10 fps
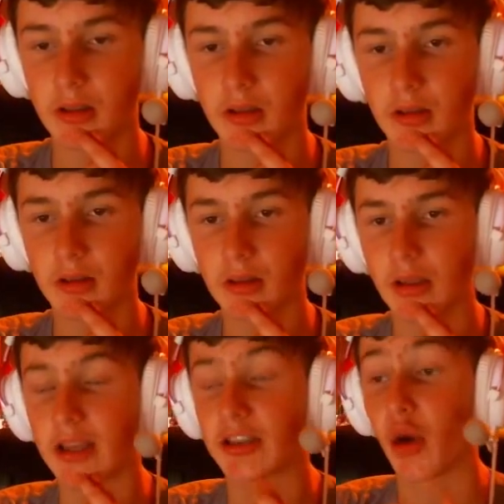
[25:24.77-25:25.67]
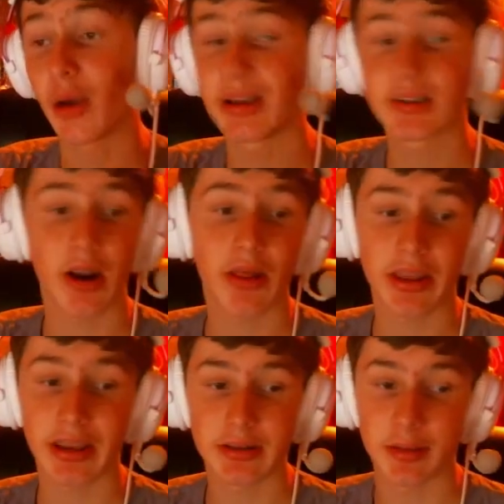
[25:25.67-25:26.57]
Yeah, Soaz. I don't think
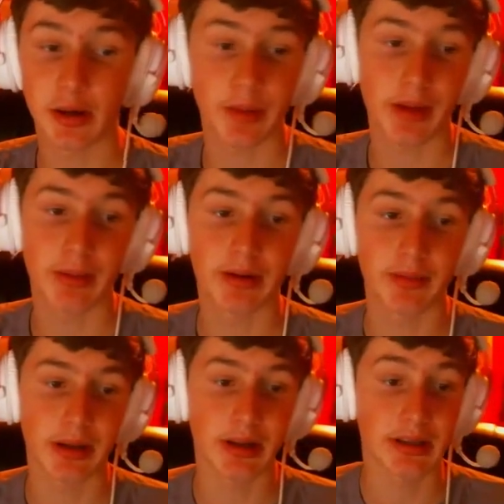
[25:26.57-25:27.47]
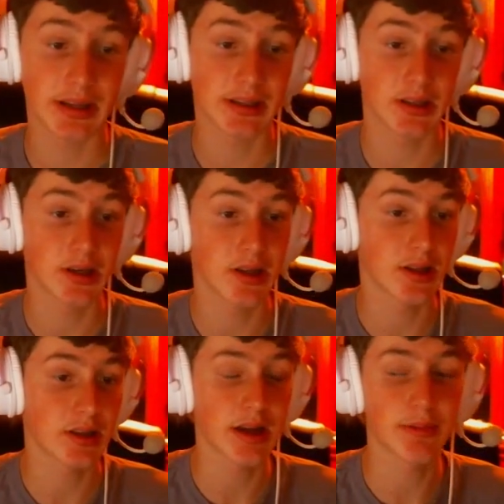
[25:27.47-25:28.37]
he's gonna be able to be contested in the
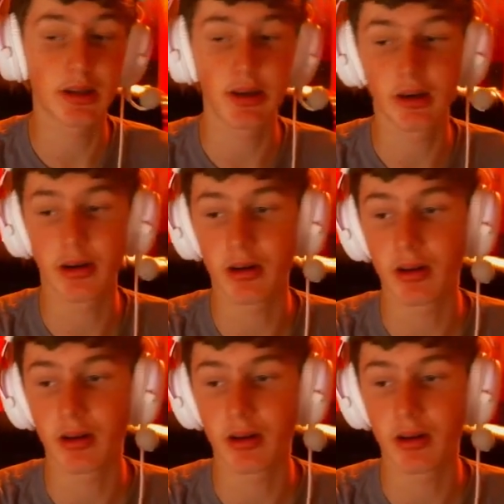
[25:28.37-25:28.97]
top lane at all.